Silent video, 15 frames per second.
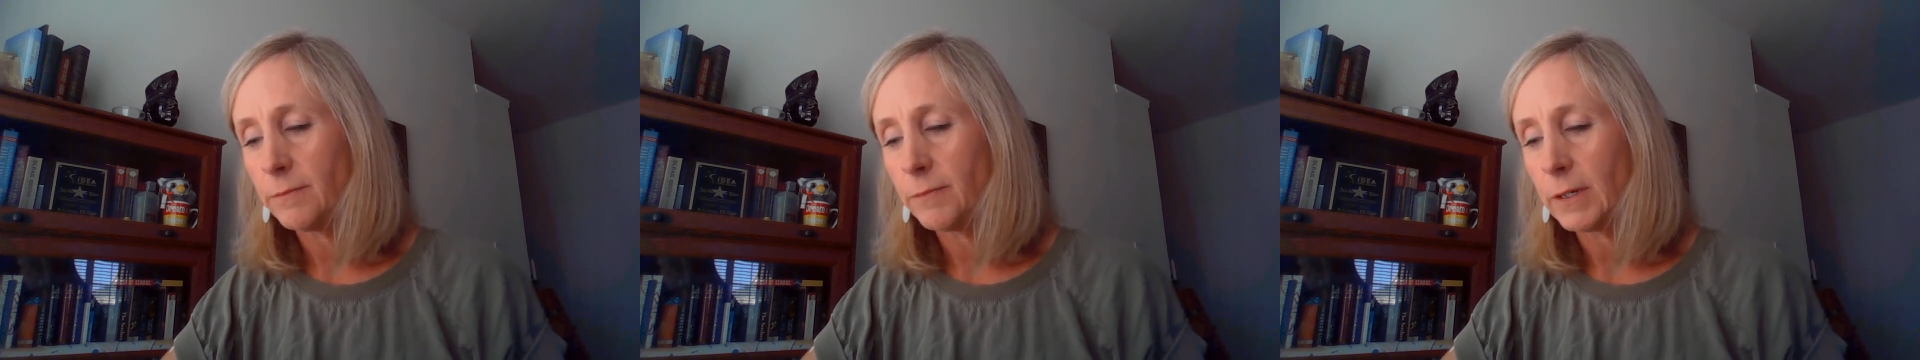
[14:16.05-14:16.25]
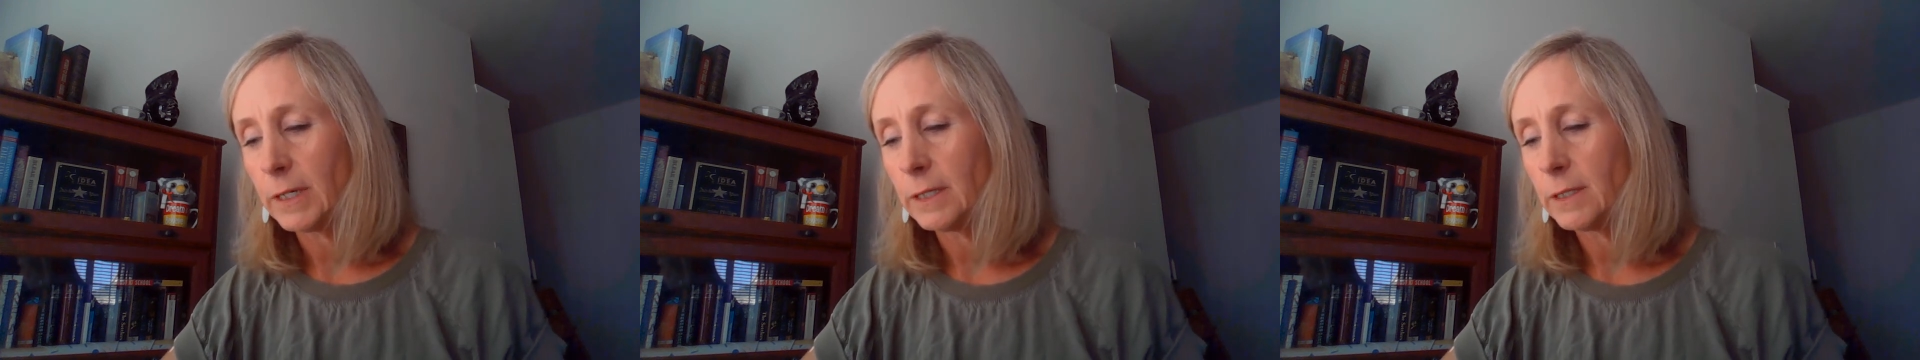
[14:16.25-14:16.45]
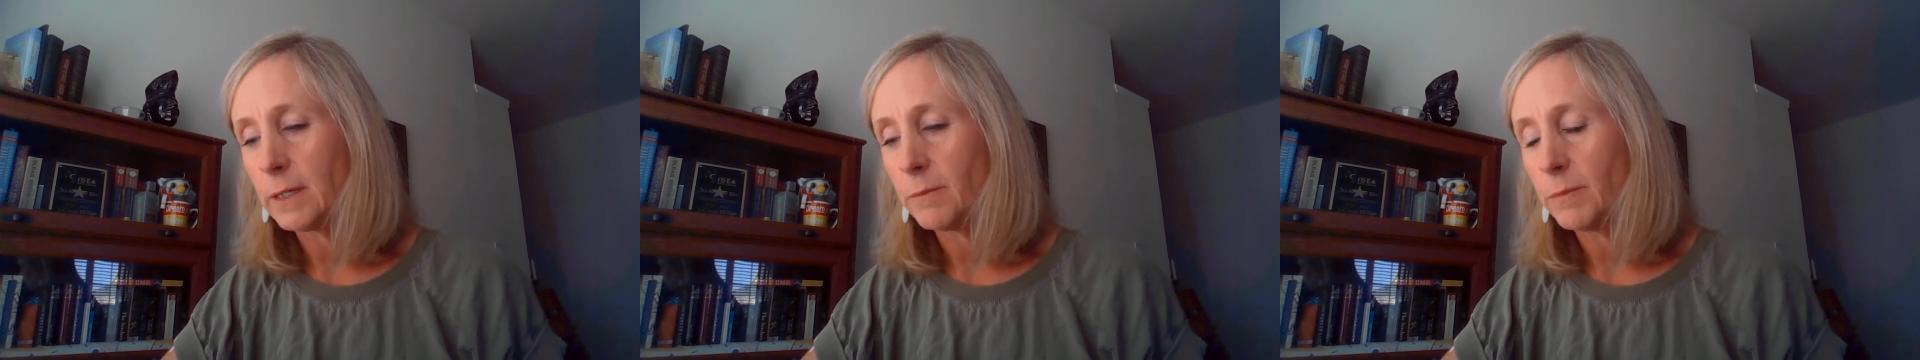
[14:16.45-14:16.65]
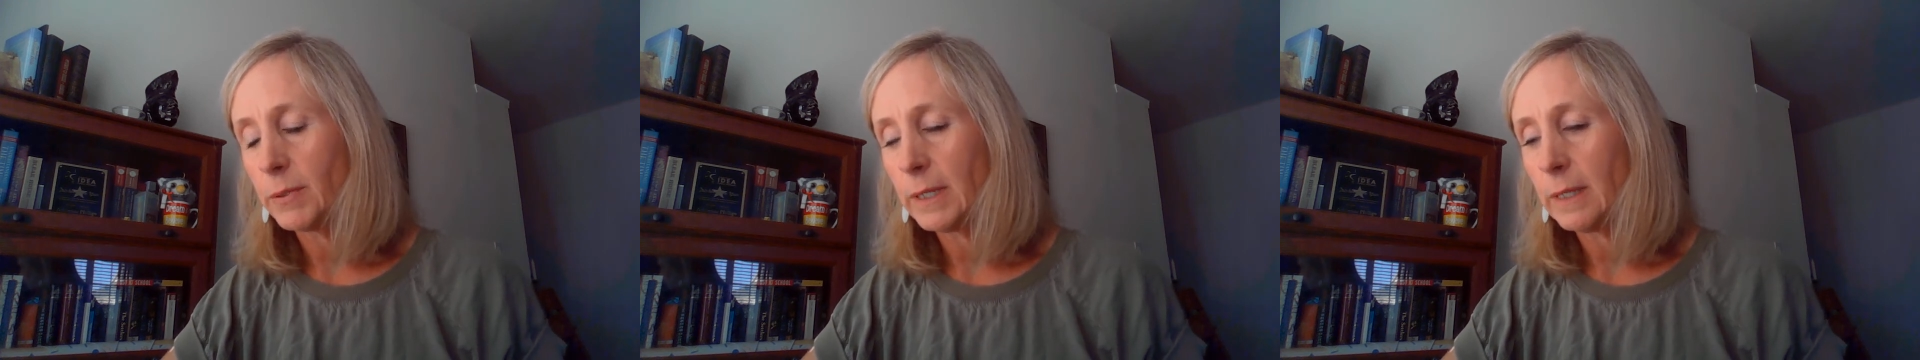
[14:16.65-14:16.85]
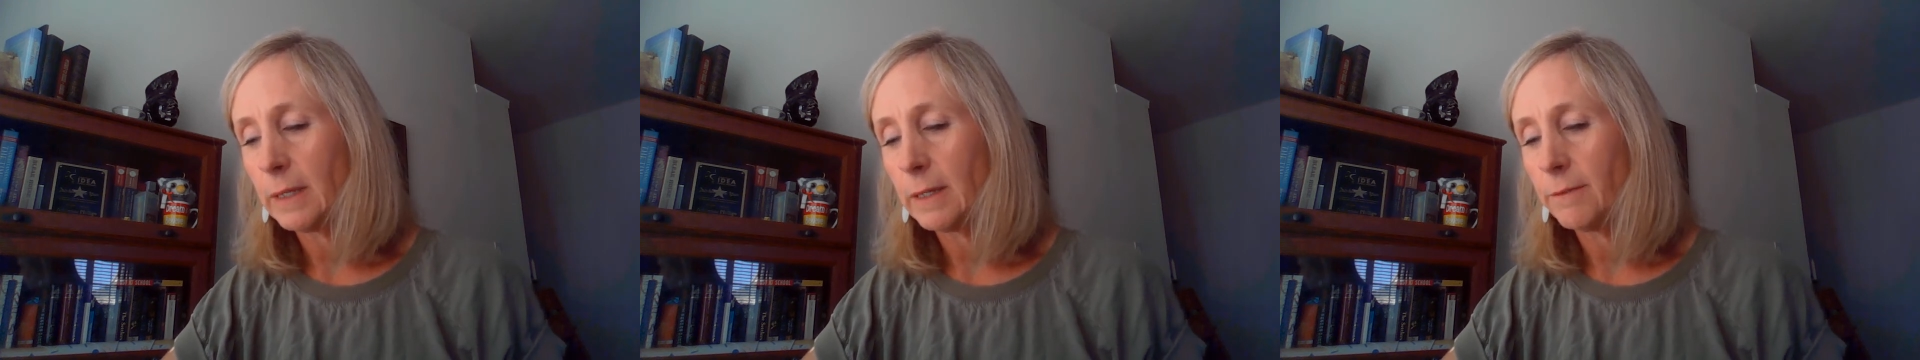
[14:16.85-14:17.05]
friend
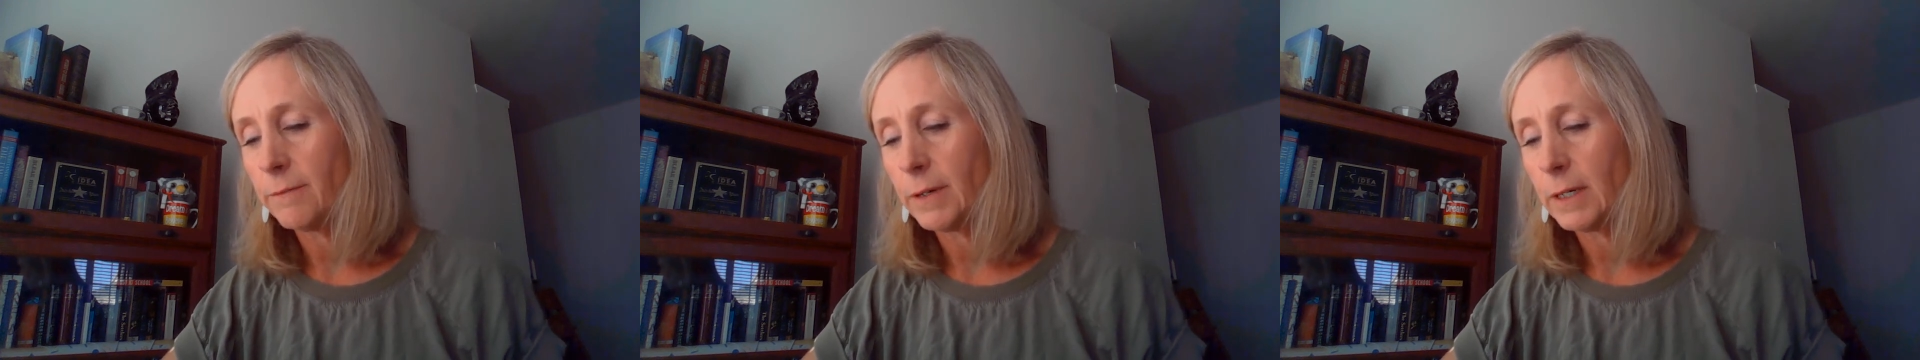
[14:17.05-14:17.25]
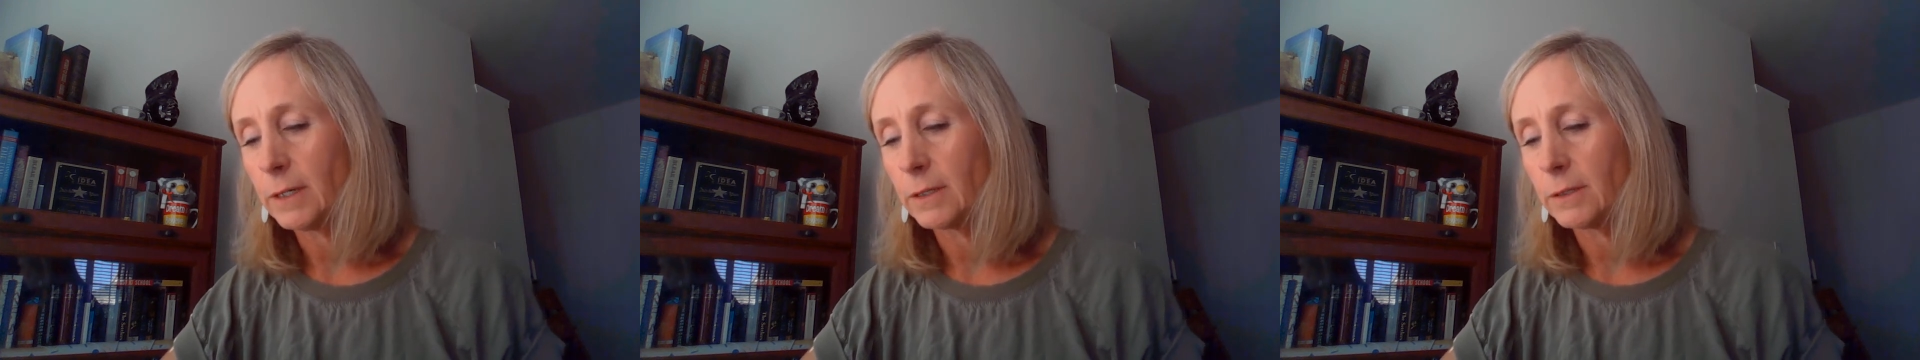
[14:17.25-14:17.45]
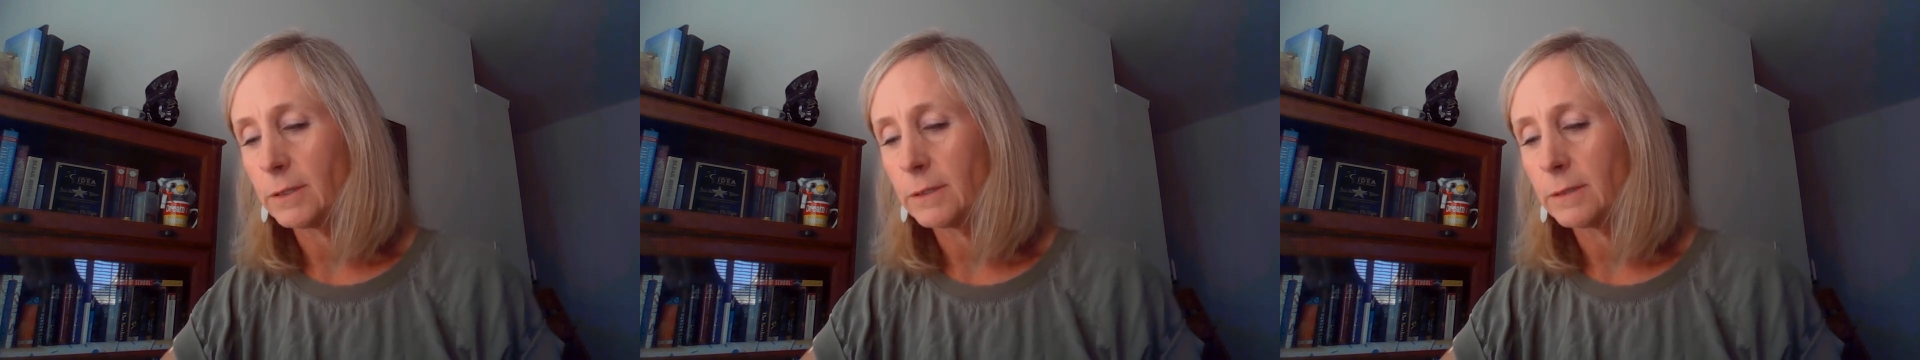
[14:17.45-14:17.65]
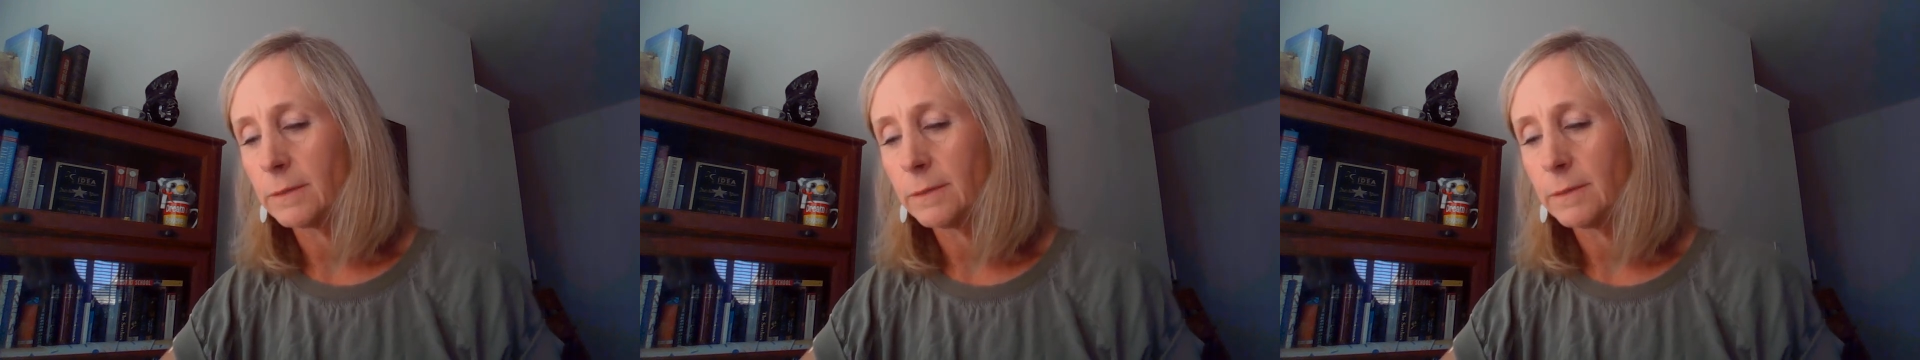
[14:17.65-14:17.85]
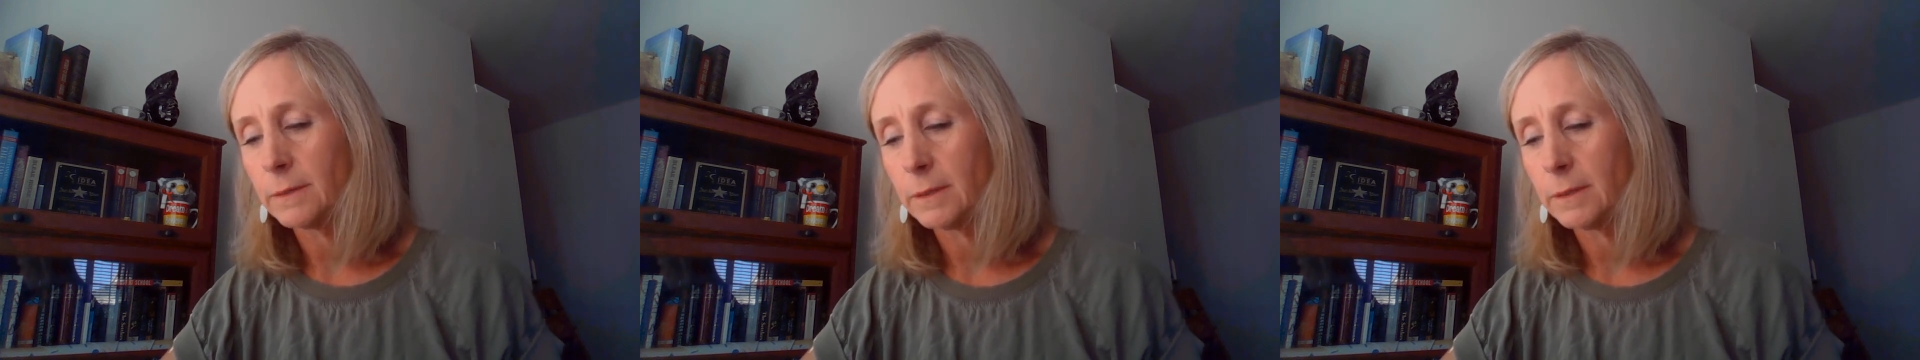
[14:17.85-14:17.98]
completely first.